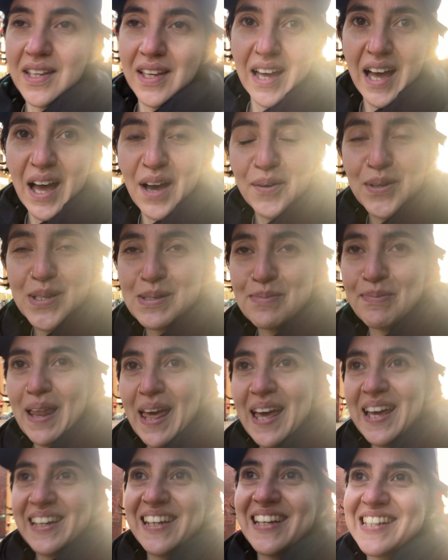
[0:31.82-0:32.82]
I was
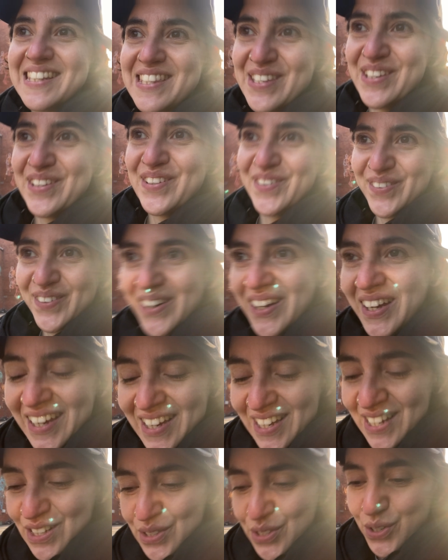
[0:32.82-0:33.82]
planning to
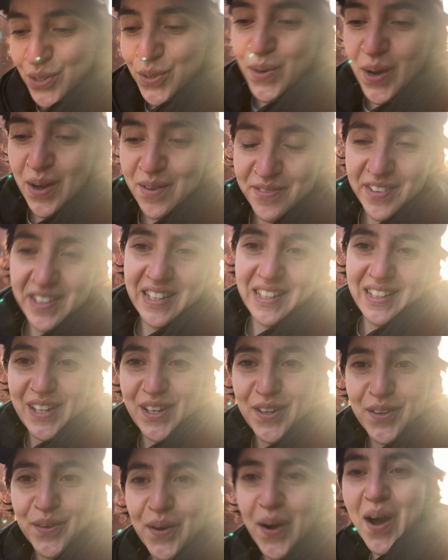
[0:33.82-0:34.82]
do a
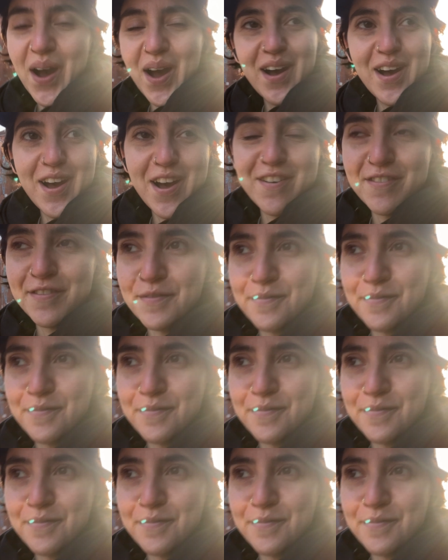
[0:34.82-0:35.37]
video of